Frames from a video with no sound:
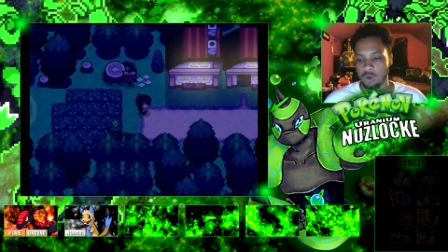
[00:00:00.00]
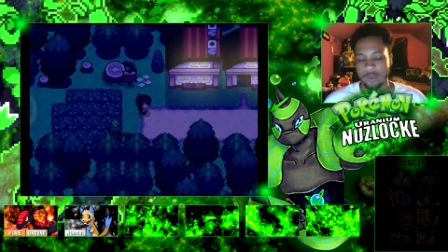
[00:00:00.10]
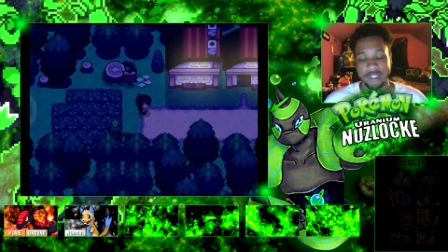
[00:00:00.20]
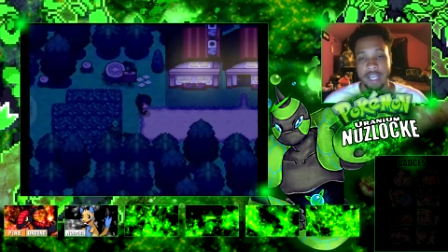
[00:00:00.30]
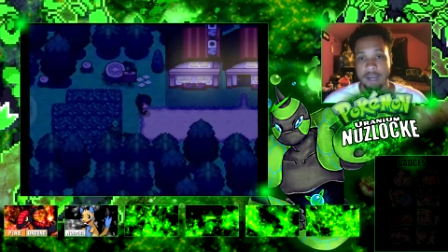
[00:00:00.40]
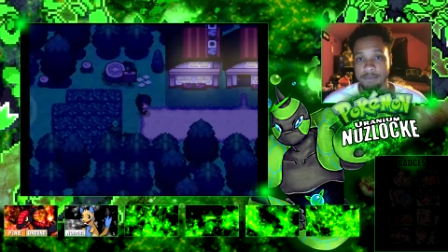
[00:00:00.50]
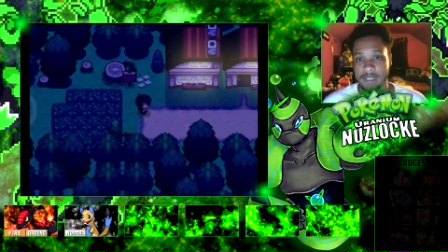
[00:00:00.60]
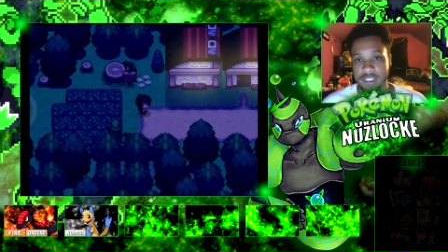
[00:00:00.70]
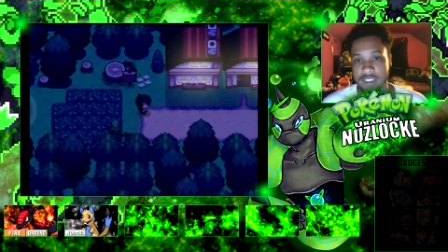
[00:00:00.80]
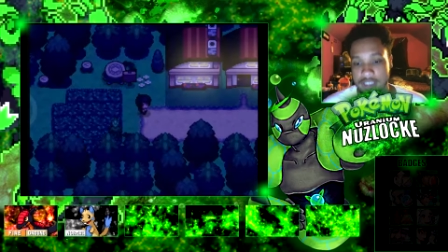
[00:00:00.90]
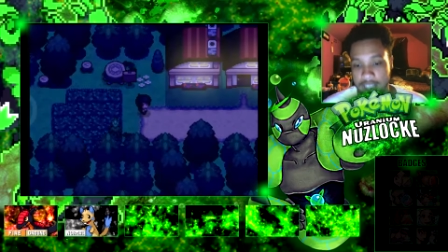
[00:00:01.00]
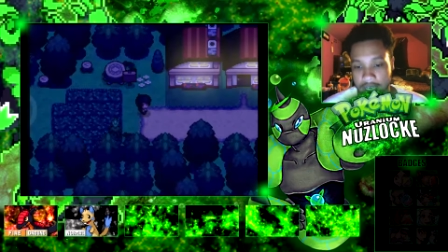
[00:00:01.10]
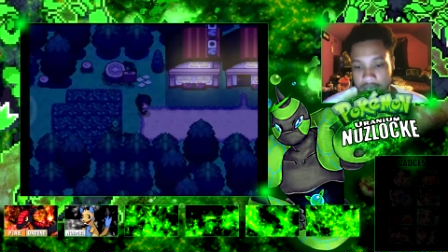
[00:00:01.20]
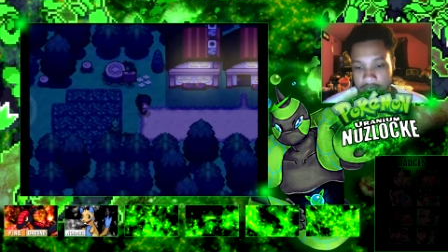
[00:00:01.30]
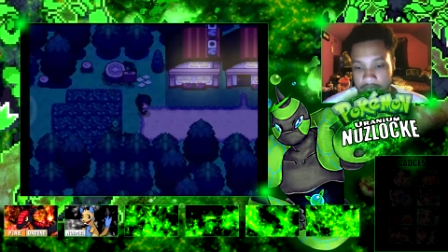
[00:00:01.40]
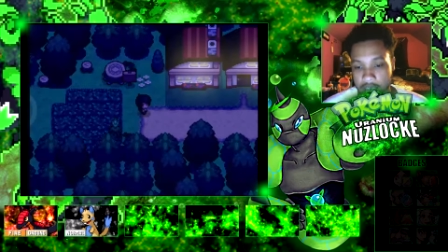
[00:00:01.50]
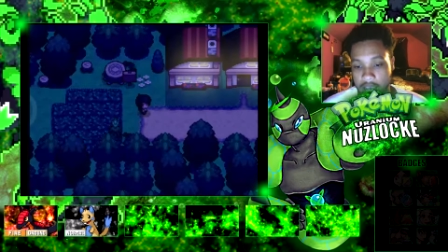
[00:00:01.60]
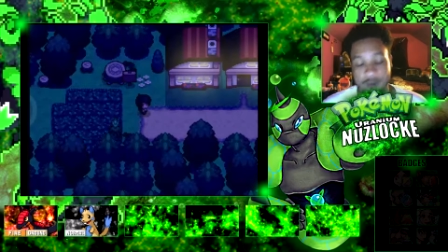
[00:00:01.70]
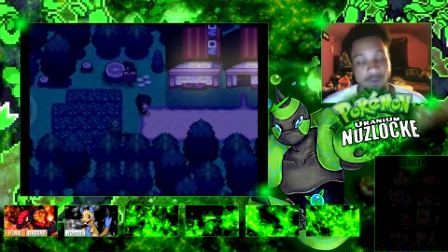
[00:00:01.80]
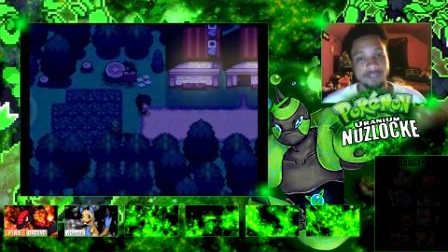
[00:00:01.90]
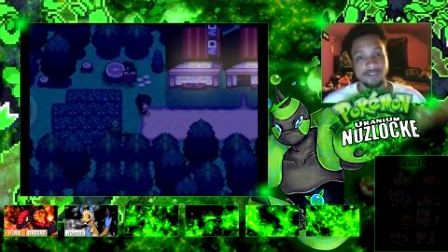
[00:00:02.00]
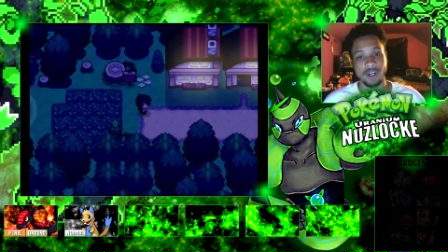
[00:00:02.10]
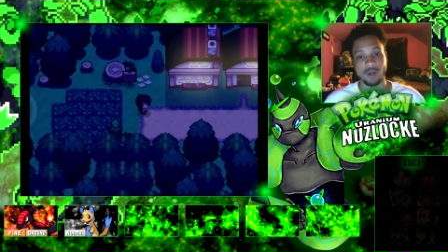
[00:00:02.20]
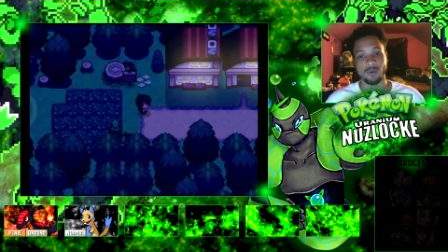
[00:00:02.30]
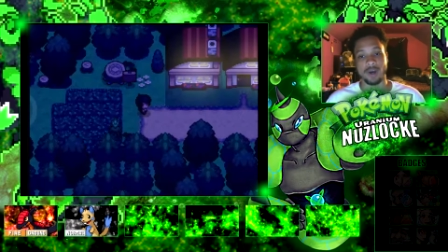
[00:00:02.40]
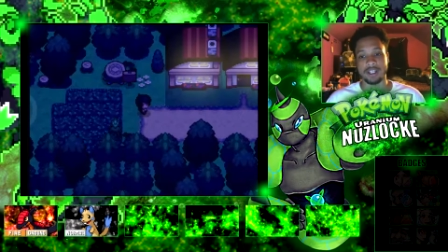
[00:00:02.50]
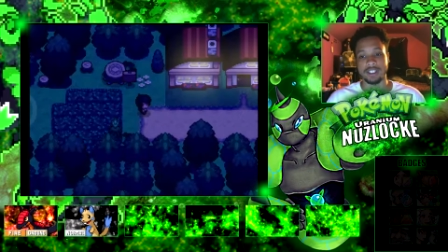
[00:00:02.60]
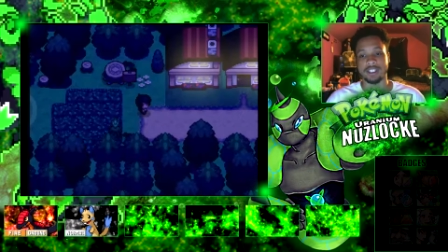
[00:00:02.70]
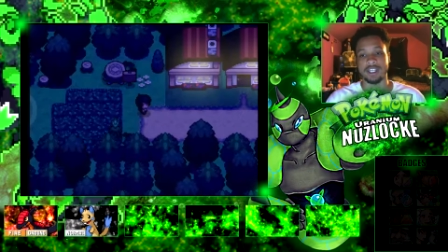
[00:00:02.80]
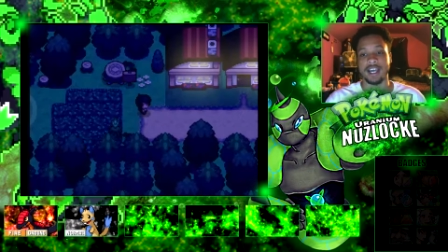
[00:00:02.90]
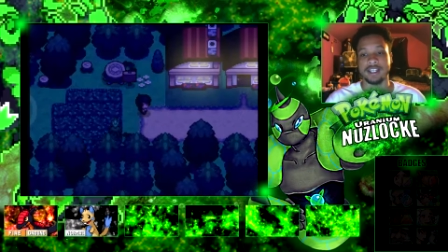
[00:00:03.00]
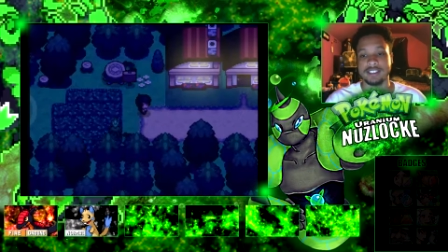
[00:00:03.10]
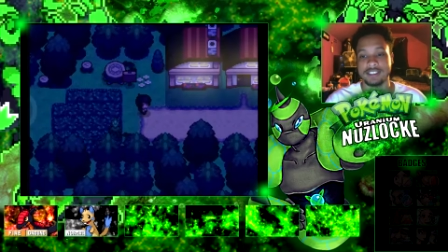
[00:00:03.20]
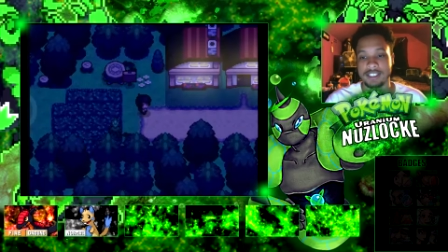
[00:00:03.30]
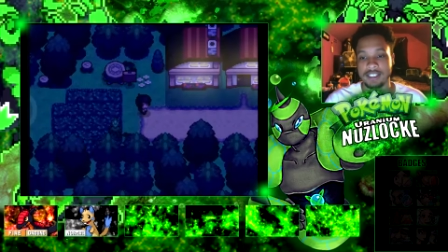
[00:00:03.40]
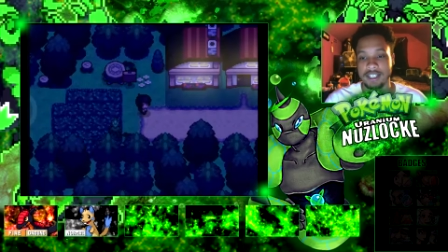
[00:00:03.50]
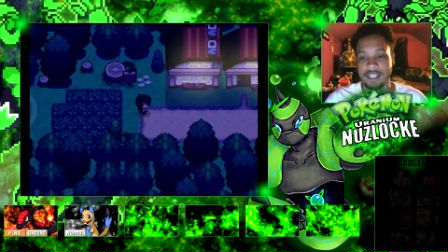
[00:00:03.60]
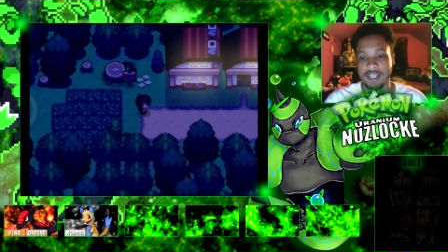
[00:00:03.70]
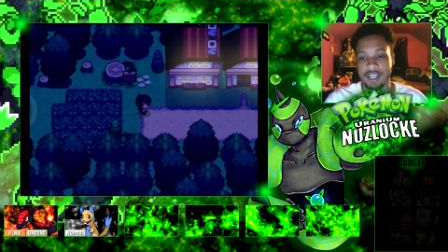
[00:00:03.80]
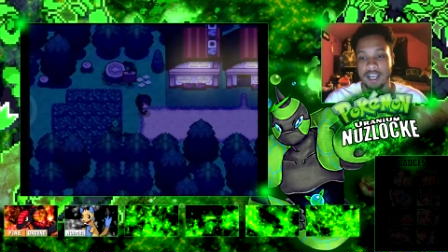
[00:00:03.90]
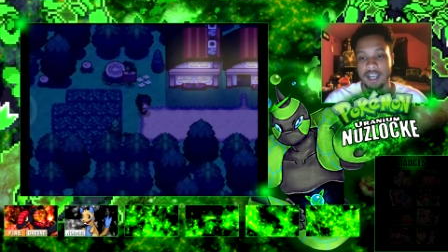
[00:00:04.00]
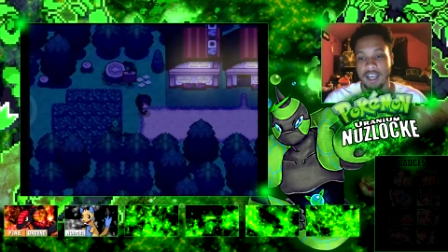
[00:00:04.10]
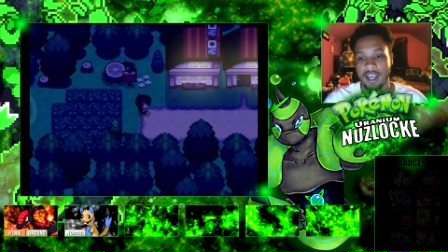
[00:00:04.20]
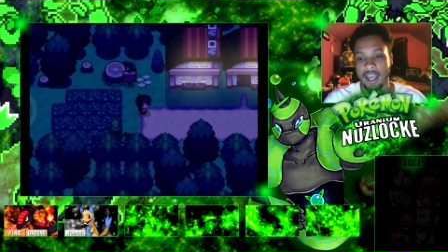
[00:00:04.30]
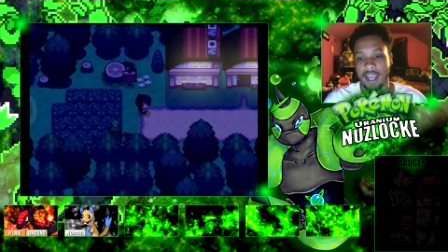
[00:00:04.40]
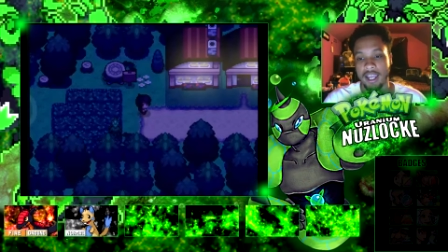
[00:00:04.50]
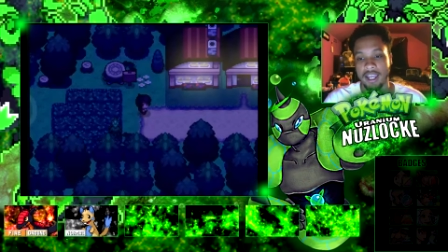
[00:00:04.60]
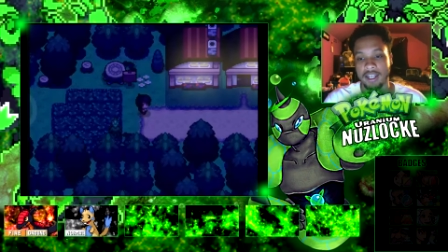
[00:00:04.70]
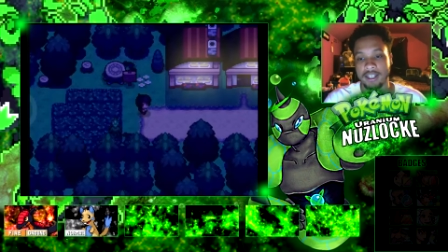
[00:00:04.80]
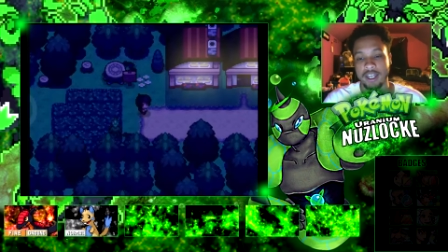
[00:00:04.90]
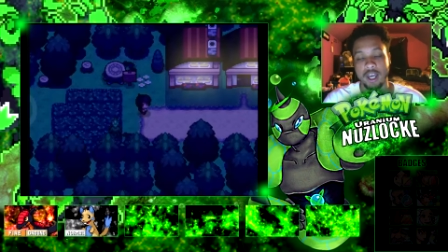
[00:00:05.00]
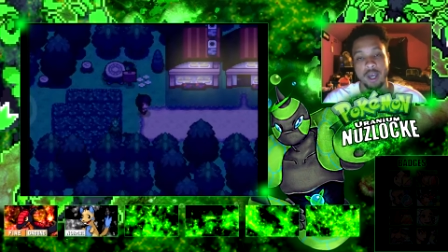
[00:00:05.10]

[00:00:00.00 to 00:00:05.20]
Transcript: With that being said, it was fun while it lasted, and